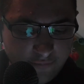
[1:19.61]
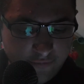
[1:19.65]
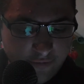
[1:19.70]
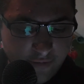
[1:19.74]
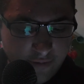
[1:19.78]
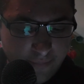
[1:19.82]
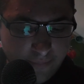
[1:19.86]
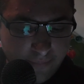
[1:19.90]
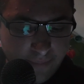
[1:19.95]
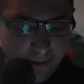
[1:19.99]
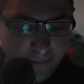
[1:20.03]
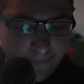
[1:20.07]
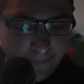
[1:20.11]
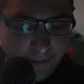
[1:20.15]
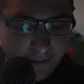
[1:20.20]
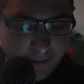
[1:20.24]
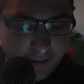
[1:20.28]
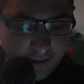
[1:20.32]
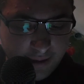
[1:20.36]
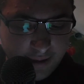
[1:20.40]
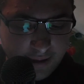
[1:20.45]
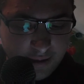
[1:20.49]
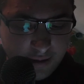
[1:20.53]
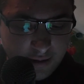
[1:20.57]
foot, but
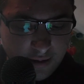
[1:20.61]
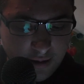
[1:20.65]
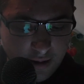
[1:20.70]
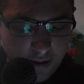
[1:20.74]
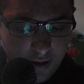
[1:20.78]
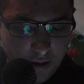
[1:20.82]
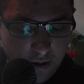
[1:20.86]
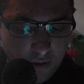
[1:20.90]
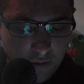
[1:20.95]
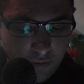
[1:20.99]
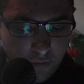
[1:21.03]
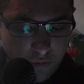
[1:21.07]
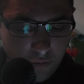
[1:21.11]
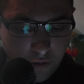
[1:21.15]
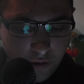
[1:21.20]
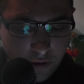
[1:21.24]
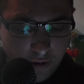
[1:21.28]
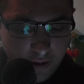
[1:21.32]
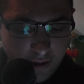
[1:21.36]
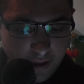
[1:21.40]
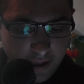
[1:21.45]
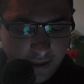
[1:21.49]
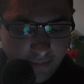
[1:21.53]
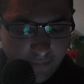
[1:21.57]
police
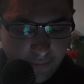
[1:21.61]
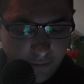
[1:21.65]
were